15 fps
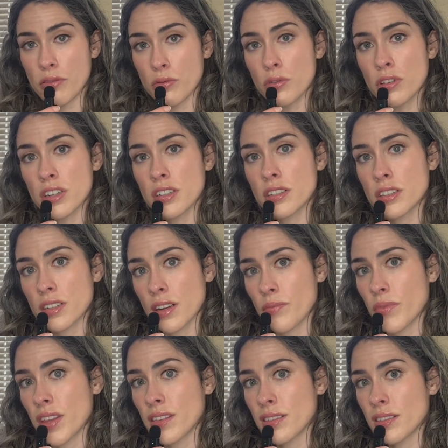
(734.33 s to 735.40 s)
Roach,
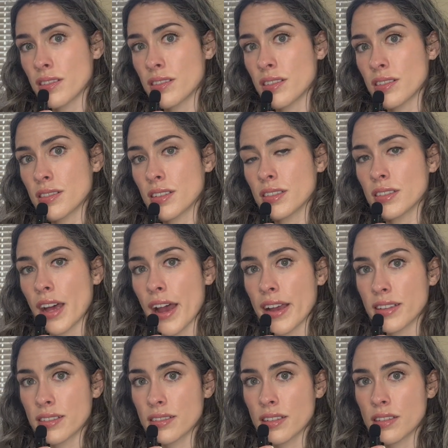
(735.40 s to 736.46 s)
and this is just the
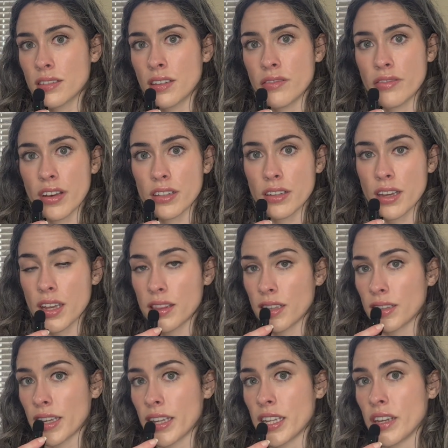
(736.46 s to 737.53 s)
last novella in the
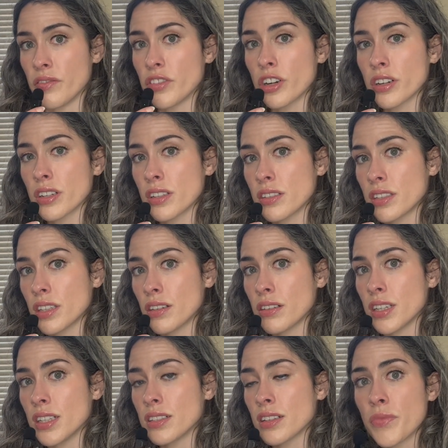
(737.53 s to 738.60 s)
Lady of Darkness
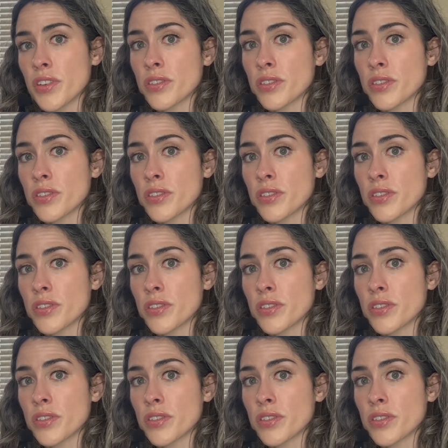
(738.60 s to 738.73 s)
series.